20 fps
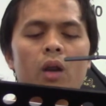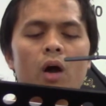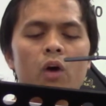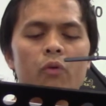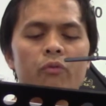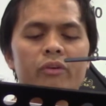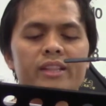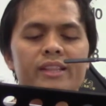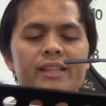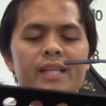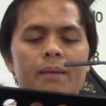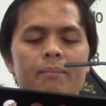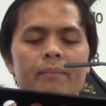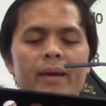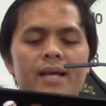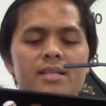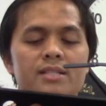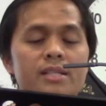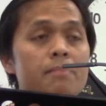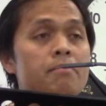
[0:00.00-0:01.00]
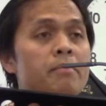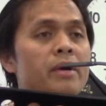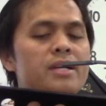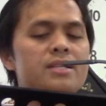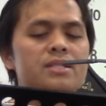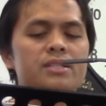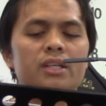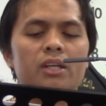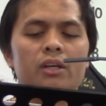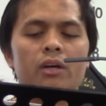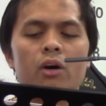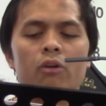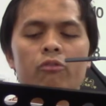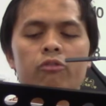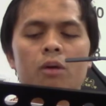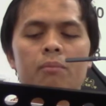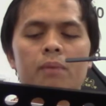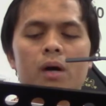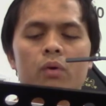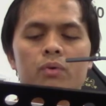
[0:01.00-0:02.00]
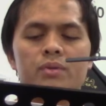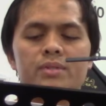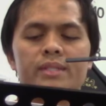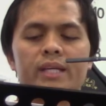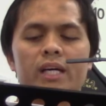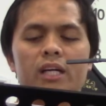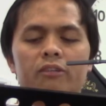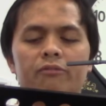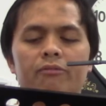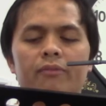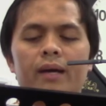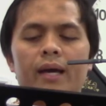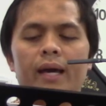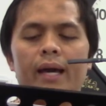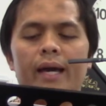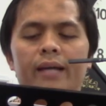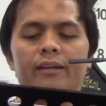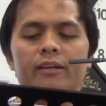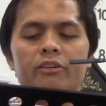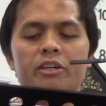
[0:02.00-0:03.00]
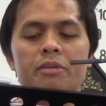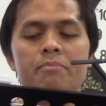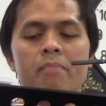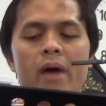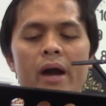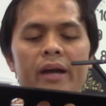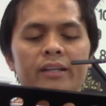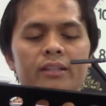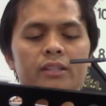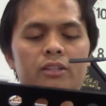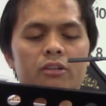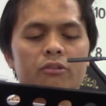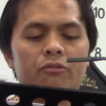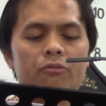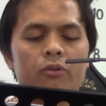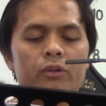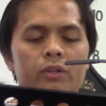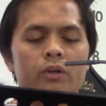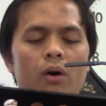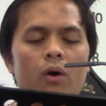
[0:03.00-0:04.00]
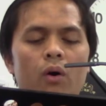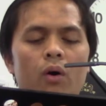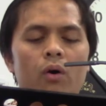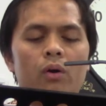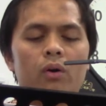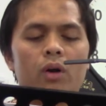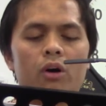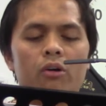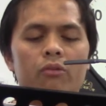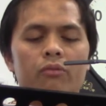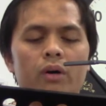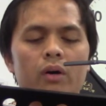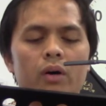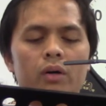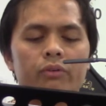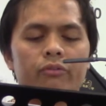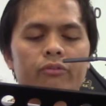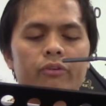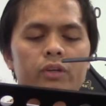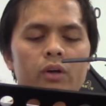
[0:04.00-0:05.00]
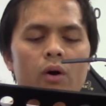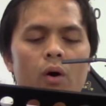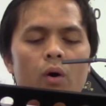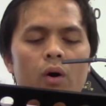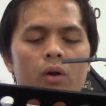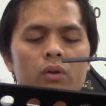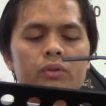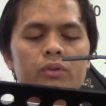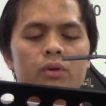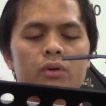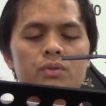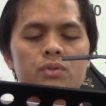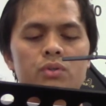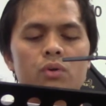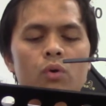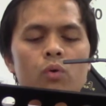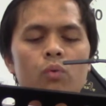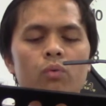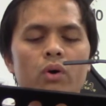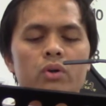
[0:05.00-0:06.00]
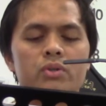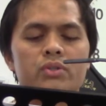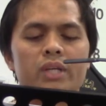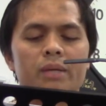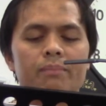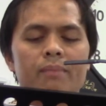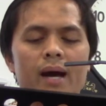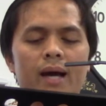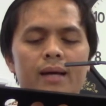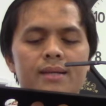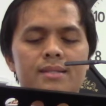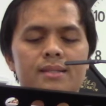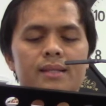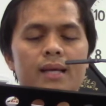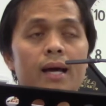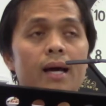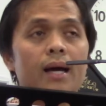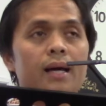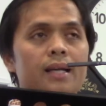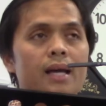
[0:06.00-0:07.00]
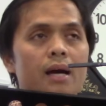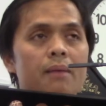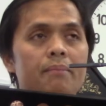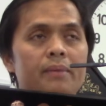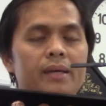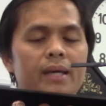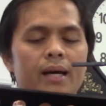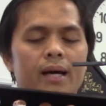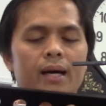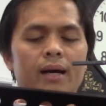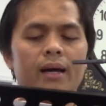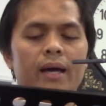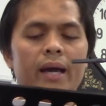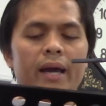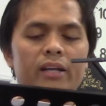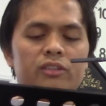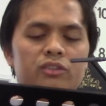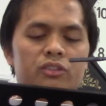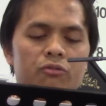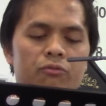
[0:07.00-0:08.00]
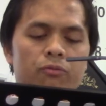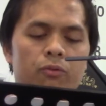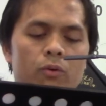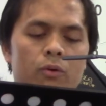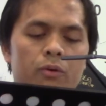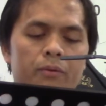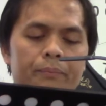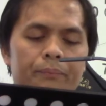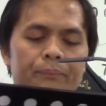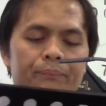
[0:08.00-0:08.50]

with them as a mercy from ourselves and a reminder for all those who worship us. Al-Anbiya 84.